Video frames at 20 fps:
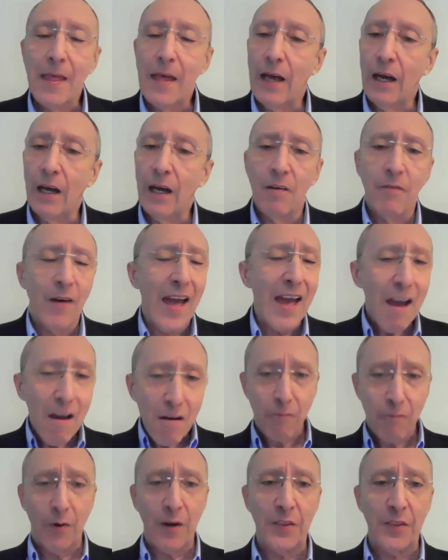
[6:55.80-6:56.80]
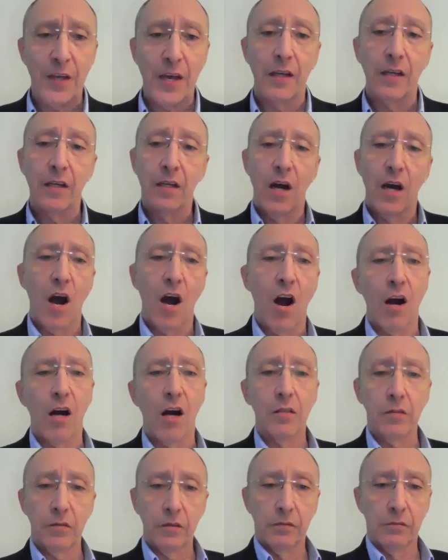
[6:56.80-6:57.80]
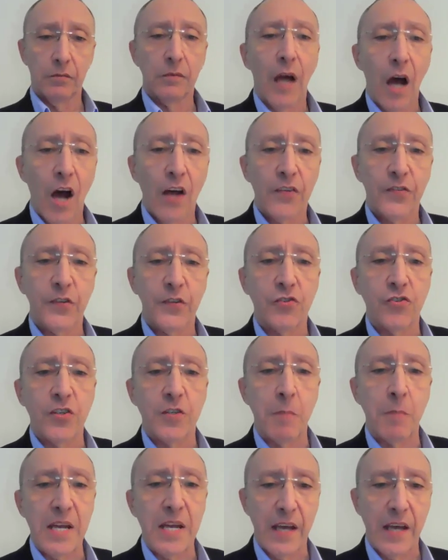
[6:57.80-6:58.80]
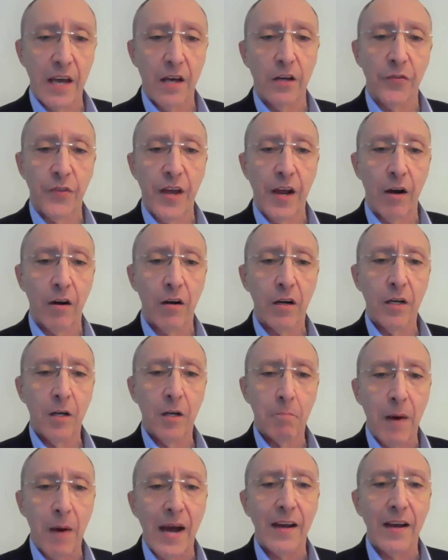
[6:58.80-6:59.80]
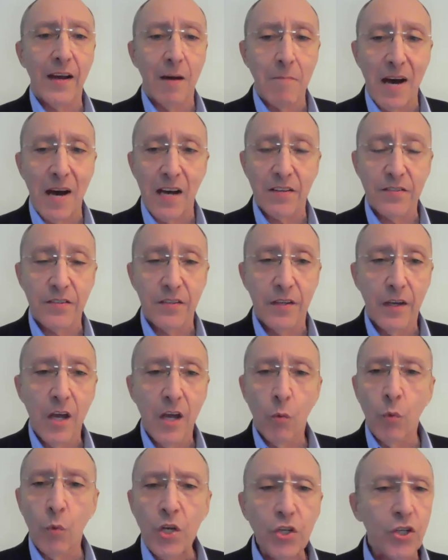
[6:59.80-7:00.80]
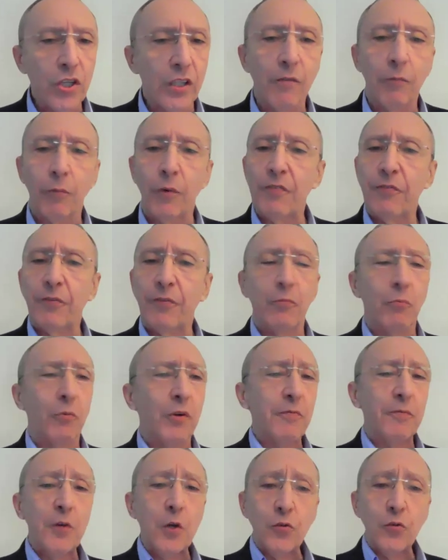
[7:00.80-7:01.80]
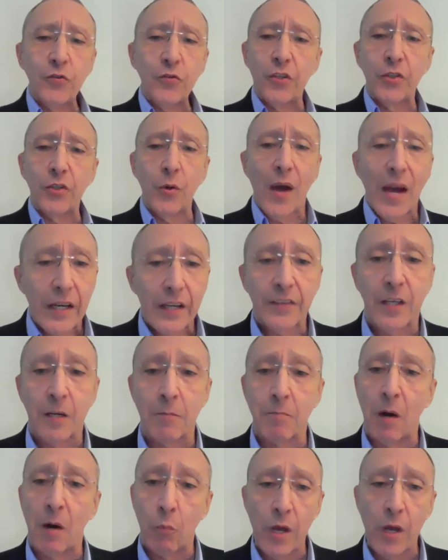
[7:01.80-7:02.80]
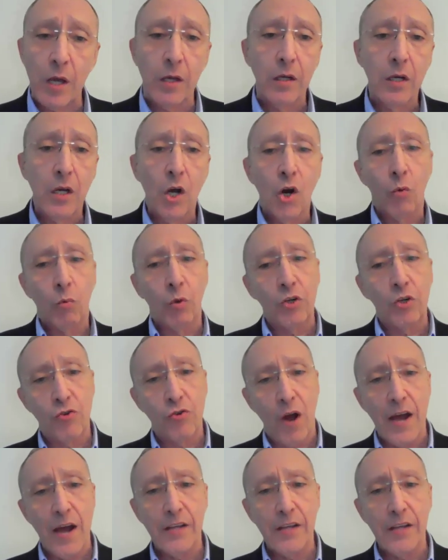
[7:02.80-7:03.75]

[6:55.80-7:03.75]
of everything our hostages being held there by Hamas. We should have refused to do anything, but we were trying